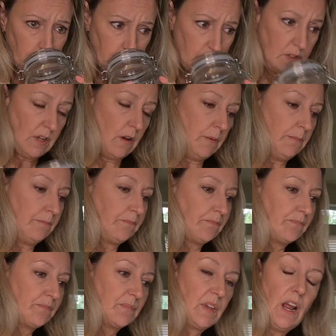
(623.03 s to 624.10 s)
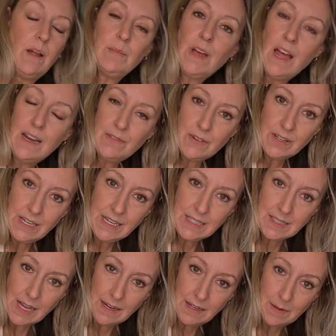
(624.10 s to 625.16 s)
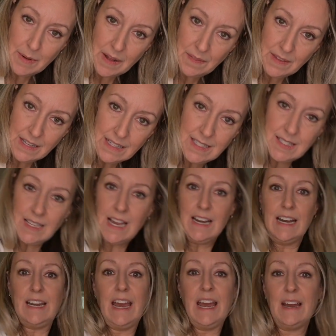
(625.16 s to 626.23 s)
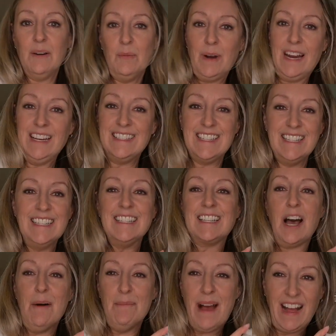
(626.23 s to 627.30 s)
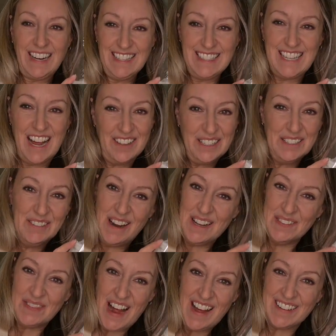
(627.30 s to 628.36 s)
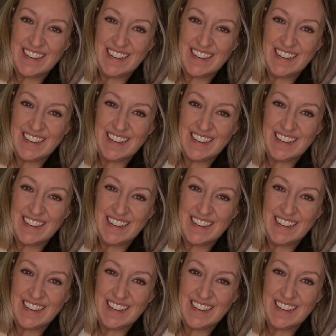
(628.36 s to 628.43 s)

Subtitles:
So I'm kind of really excited about this, and I can't wait to come back and tell you all about